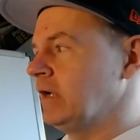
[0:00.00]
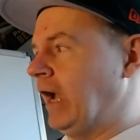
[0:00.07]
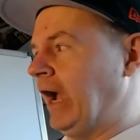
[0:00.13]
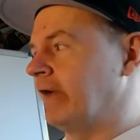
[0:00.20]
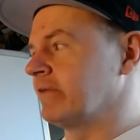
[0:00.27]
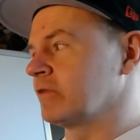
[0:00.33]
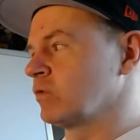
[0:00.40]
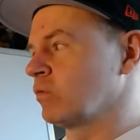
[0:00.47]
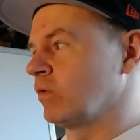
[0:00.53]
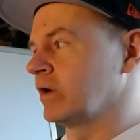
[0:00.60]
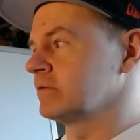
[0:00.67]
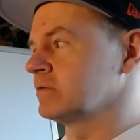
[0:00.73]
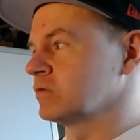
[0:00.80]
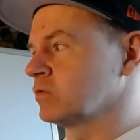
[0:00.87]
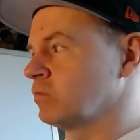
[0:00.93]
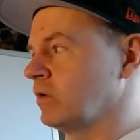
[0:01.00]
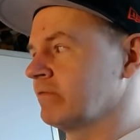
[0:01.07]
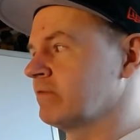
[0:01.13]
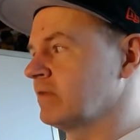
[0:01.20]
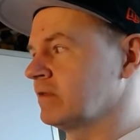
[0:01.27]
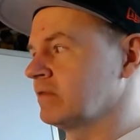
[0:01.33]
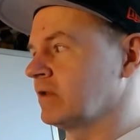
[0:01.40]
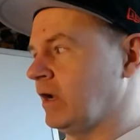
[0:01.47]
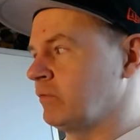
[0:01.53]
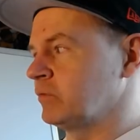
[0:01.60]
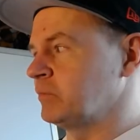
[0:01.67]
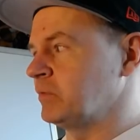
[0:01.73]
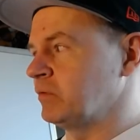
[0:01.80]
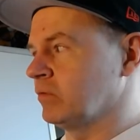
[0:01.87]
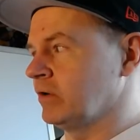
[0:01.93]
And then the one the one thing that I would
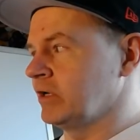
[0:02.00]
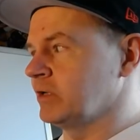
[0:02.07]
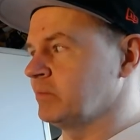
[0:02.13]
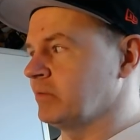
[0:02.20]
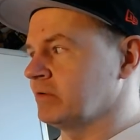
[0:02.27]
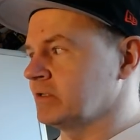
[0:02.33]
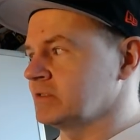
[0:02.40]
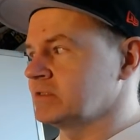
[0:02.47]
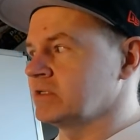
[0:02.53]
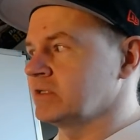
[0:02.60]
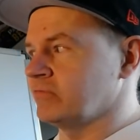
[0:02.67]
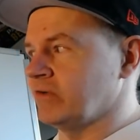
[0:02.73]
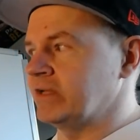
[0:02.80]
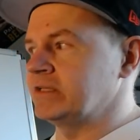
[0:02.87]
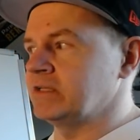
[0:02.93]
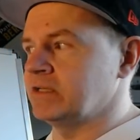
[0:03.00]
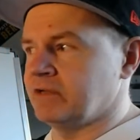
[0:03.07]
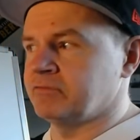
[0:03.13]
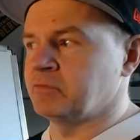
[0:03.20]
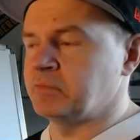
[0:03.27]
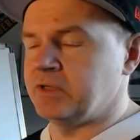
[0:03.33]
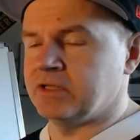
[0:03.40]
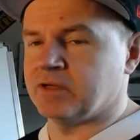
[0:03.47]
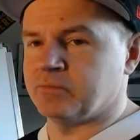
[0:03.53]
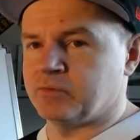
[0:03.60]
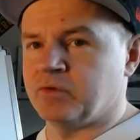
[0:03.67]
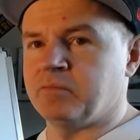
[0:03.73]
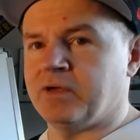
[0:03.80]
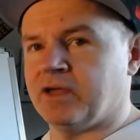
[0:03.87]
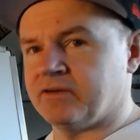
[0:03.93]
be worried about is that if I did have a meetup,
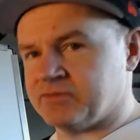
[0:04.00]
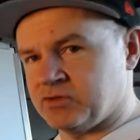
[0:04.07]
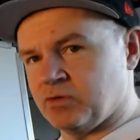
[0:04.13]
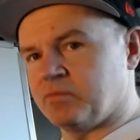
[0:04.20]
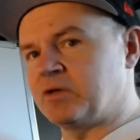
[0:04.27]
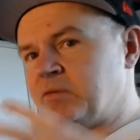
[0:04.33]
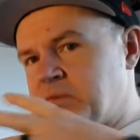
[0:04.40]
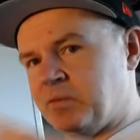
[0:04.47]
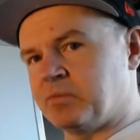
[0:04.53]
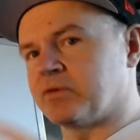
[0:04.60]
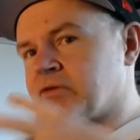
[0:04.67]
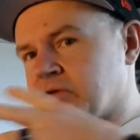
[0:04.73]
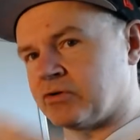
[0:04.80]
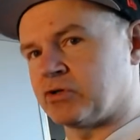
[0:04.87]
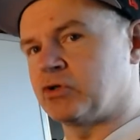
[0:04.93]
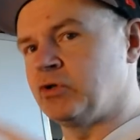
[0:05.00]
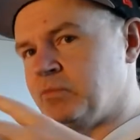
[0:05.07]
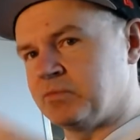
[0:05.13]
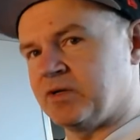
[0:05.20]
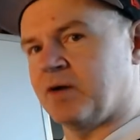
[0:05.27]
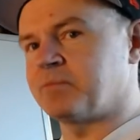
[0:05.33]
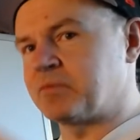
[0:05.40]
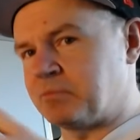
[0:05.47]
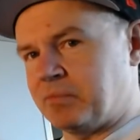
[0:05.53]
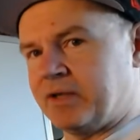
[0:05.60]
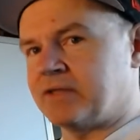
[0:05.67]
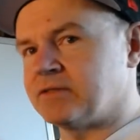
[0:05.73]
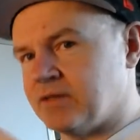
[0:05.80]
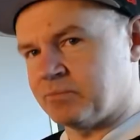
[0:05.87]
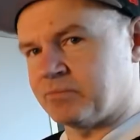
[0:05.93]
we may have so many people that are cooped up and
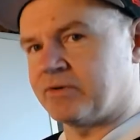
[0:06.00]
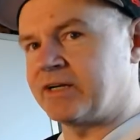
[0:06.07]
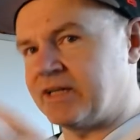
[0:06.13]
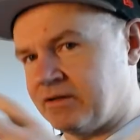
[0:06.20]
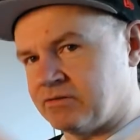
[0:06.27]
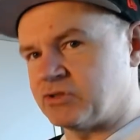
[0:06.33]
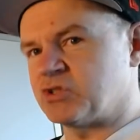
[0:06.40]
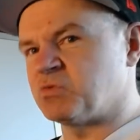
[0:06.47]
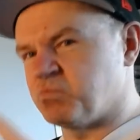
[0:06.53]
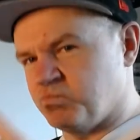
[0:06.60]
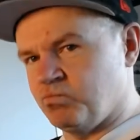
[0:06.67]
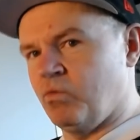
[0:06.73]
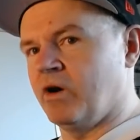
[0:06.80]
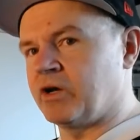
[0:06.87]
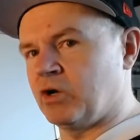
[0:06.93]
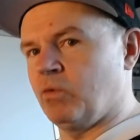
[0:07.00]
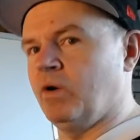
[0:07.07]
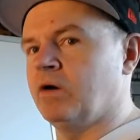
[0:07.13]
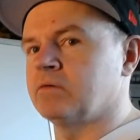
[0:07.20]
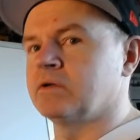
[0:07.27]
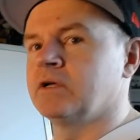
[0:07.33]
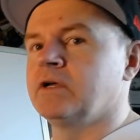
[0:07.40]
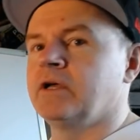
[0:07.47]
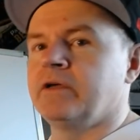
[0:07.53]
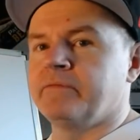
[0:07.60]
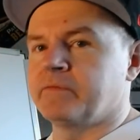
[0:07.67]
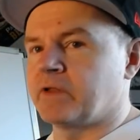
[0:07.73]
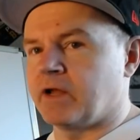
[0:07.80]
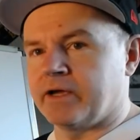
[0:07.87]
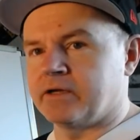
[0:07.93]
pent right now and just want to go out,
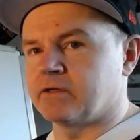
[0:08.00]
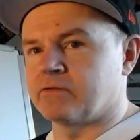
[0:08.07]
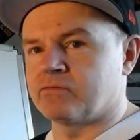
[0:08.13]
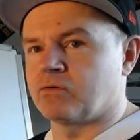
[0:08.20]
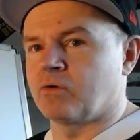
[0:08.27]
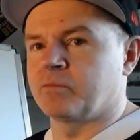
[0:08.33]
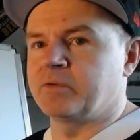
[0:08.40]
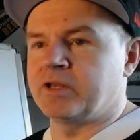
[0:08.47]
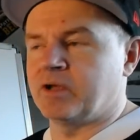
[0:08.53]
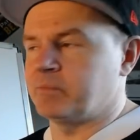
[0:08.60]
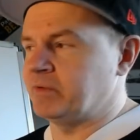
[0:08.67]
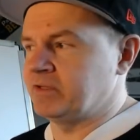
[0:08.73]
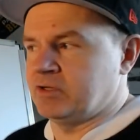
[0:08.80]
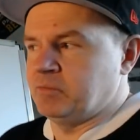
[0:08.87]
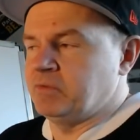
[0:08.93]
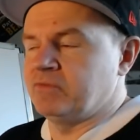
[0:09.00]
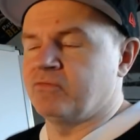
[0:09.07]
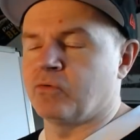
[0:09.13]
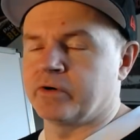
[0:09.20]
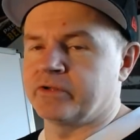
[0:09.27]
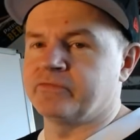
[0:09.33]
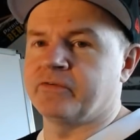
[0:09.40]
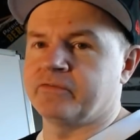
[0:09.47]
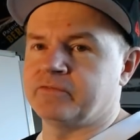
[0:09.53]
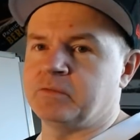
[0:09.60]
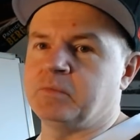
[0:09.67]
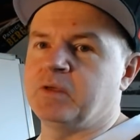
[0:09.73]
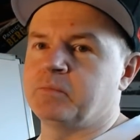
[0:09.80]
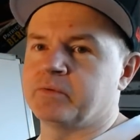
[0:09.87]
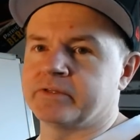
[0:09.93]
that I could throw a meetup and it could be forty, fifty
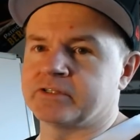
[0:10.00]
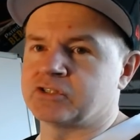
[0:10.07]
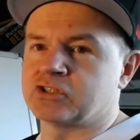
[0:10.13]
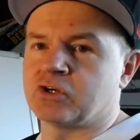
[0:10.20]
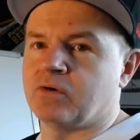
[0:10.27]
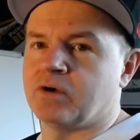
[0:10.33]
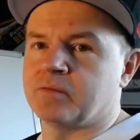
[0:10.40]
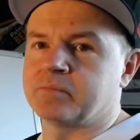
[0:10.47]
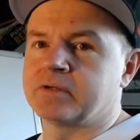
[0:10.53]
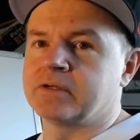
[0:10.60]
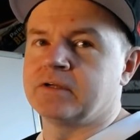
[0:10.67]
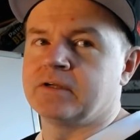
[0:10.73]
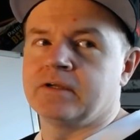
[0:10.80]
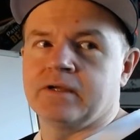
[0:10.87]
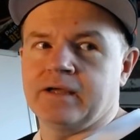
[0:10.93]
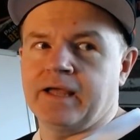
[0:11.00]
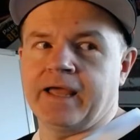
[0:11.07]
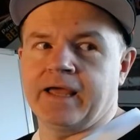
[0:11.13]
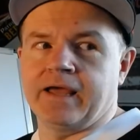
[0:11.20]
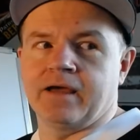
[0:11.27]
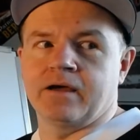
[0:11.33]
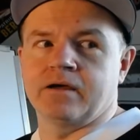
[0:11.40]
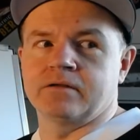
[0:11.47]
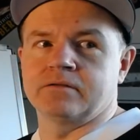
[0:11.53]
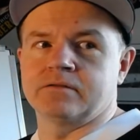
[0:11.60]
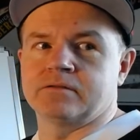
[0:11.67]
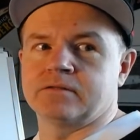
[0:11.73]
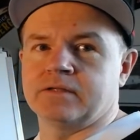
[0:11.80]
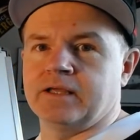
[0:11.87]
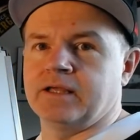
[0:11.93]
people that show up. And
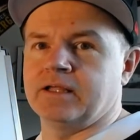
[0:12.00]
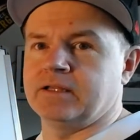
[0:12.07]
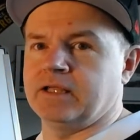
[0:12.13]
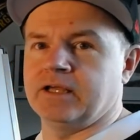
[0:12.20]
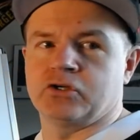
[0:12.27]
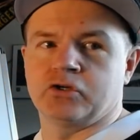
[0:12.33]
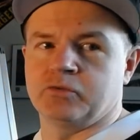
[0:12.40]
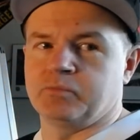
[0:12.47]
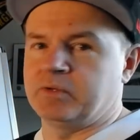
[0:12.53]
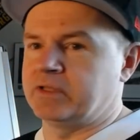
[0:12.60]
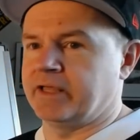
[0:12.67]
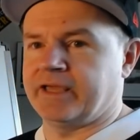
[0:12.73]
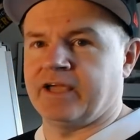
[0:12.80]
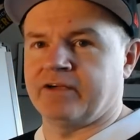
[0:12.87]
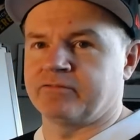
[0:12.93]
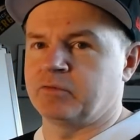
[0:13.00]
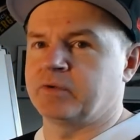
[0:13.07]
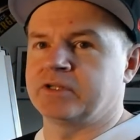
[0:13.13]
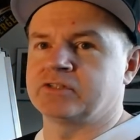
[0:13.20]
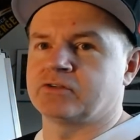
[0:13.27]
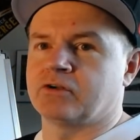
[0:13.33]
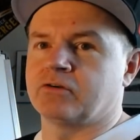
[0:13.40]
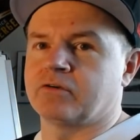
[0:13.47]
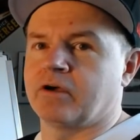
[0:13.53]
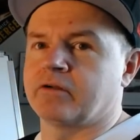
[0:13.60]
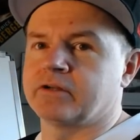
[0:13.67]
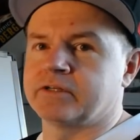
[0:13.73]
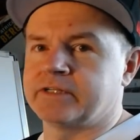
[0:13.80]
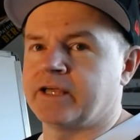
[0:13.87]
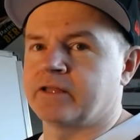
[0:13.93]
it, it could be like everybody's all
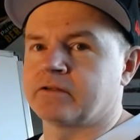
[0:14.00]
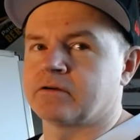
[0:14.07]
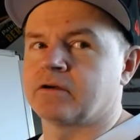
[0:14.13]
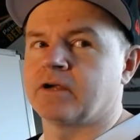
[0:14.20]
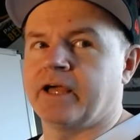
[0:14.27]
crowded together.